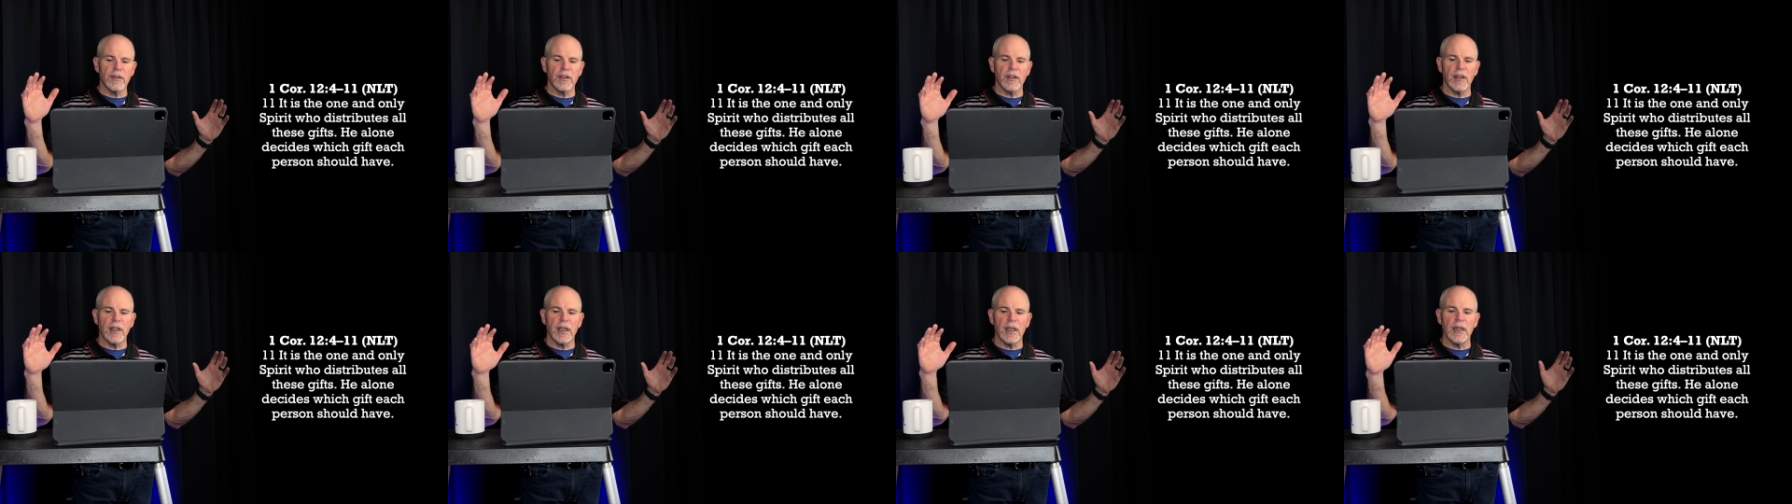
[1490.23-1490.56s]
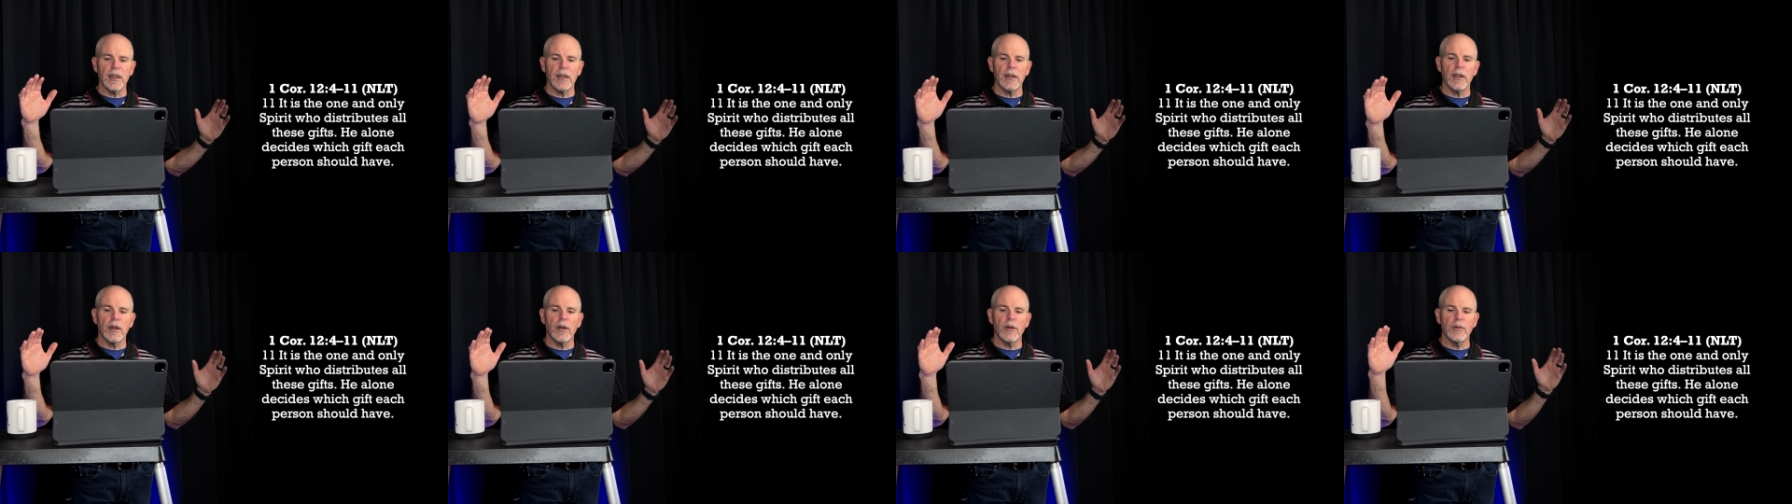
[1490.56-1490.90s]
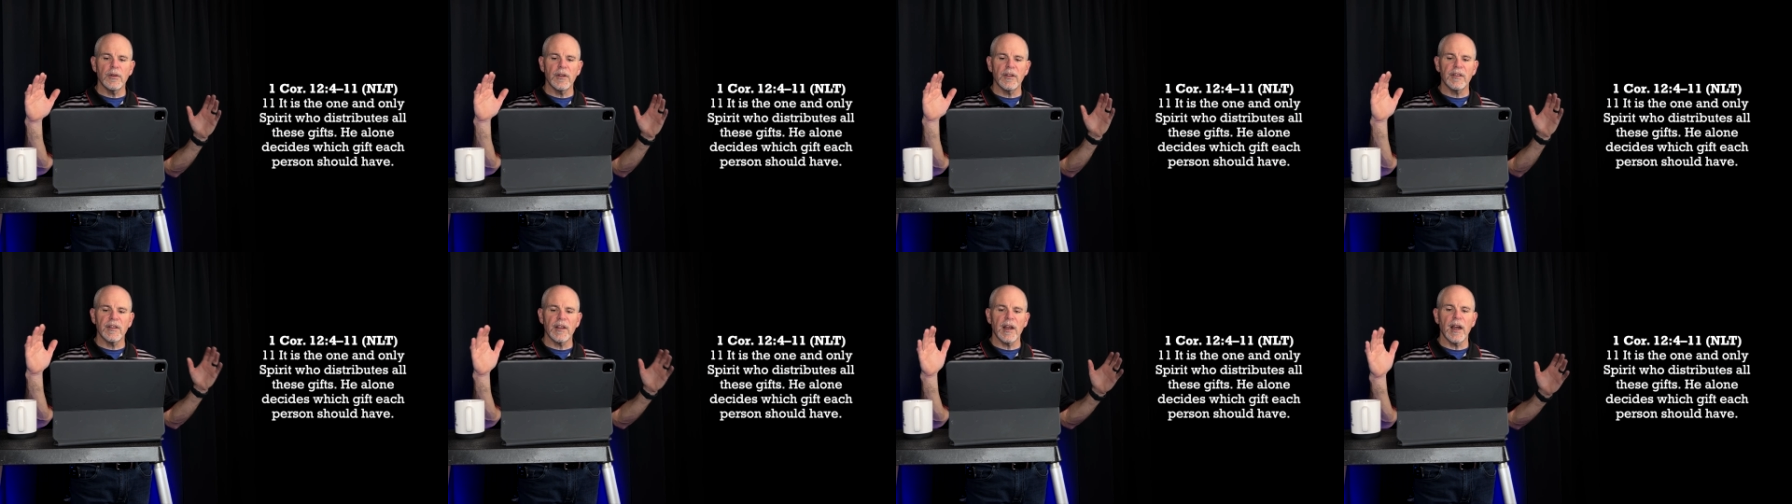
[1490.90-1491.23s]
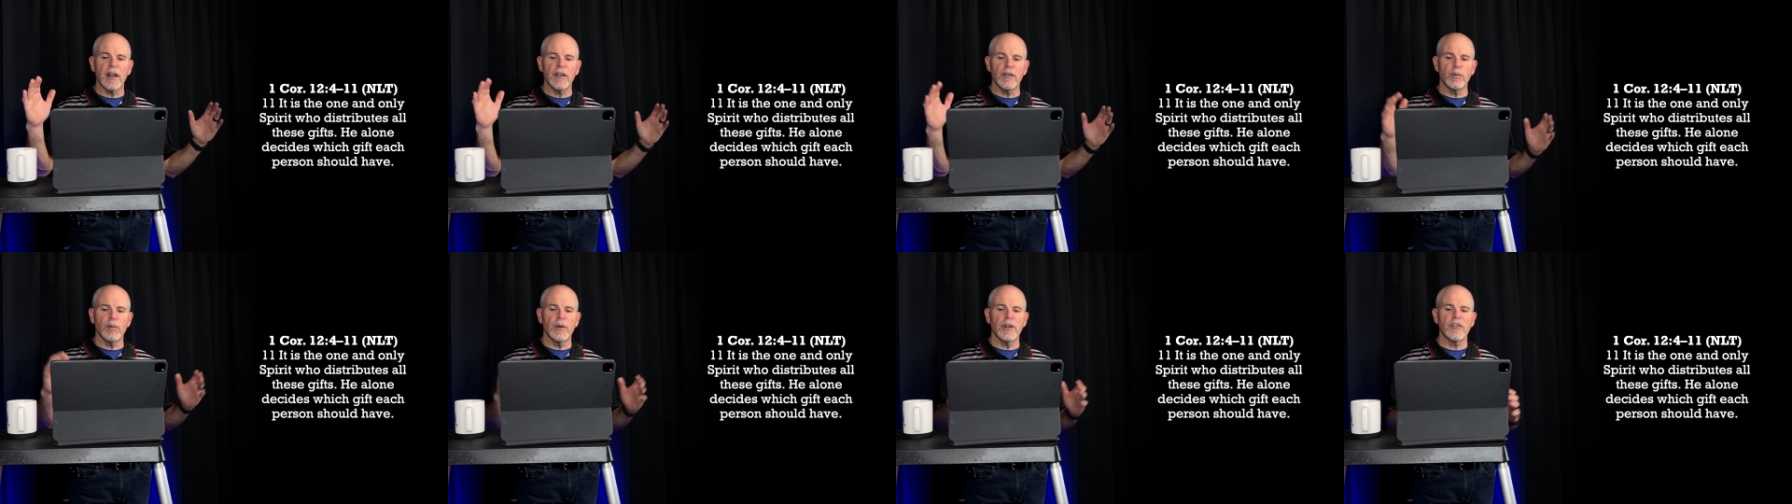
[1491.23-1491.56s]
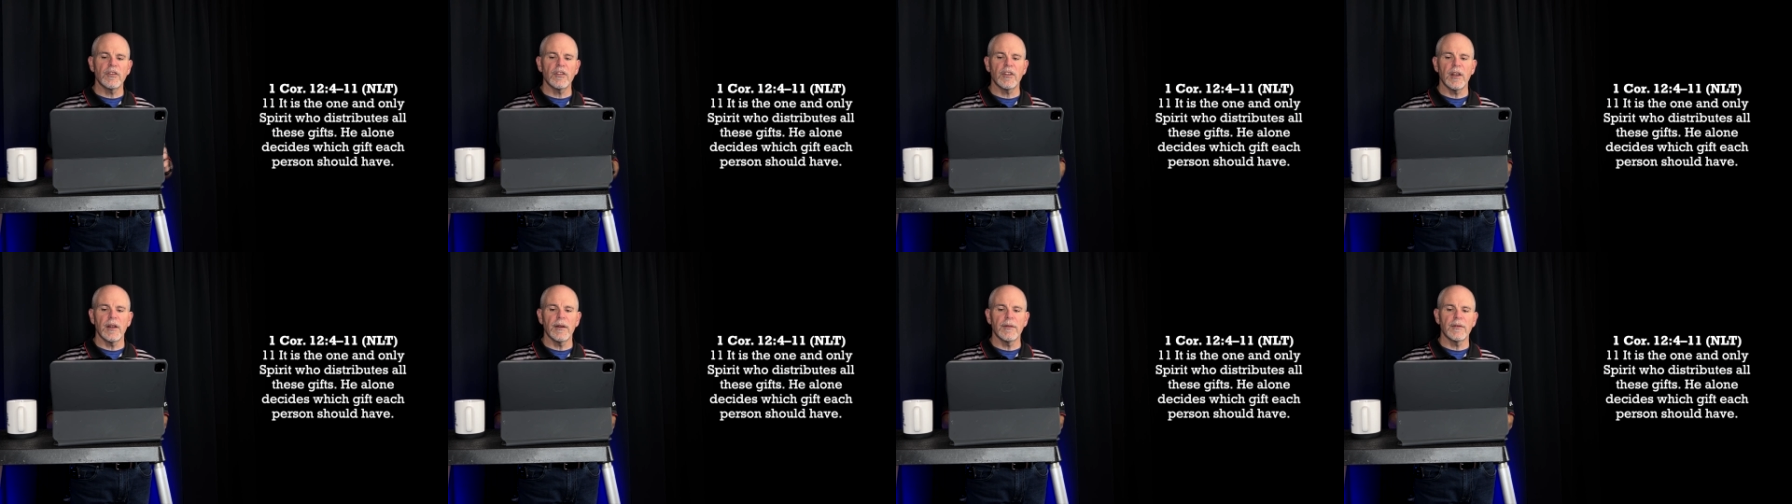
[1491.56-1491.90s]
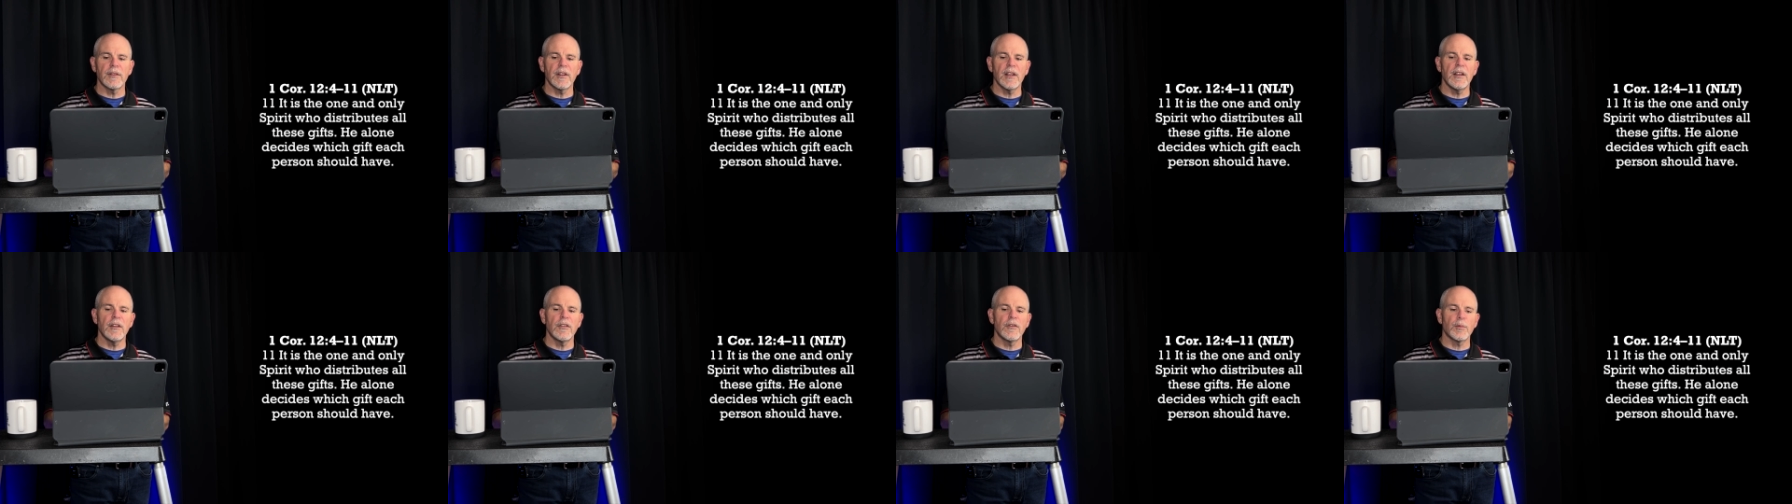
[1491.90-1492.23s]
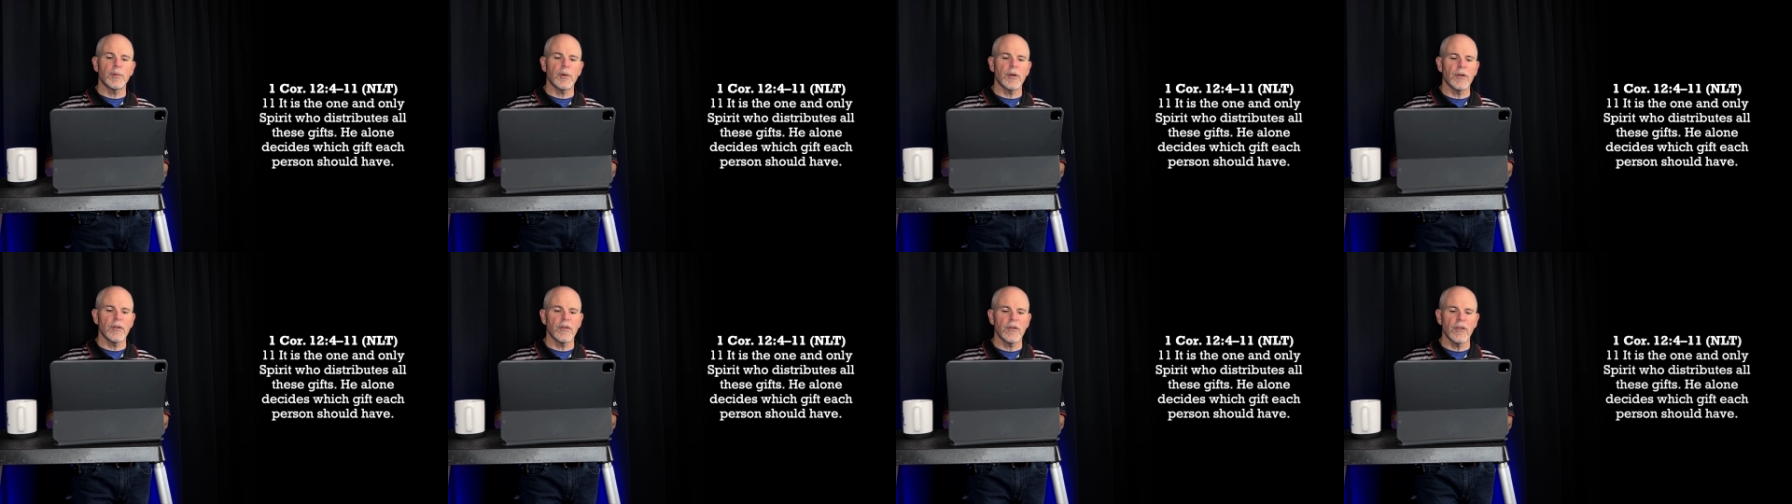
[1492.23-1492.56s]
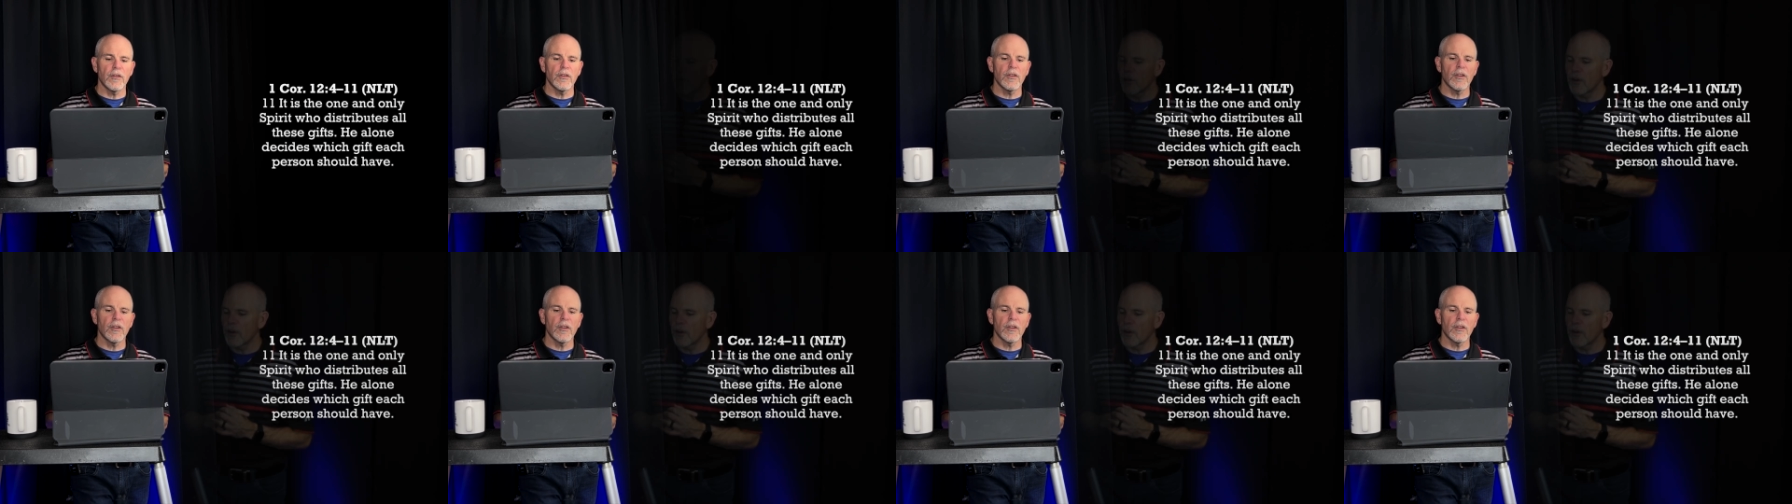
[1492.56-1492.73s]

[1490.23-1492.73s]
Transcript: and He alone decides which gift each person